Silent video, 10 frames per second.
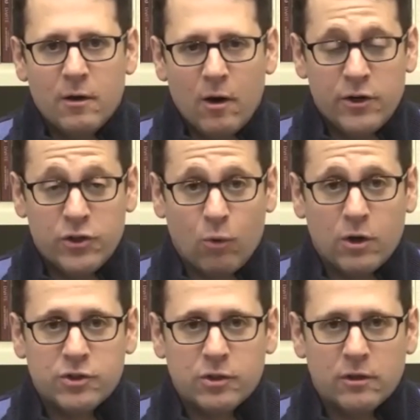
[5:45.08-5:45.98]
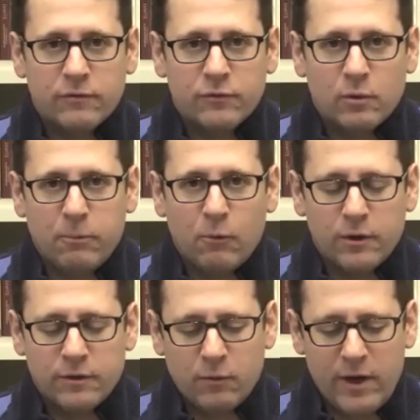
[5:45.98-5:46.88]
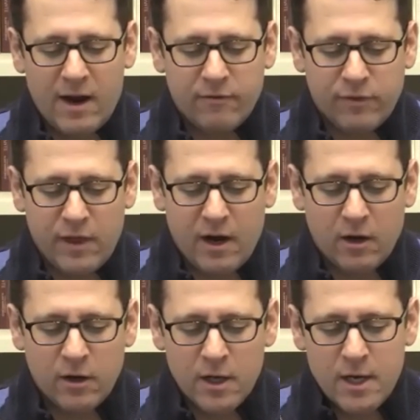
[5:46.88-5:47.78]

endorser of the report that we have there.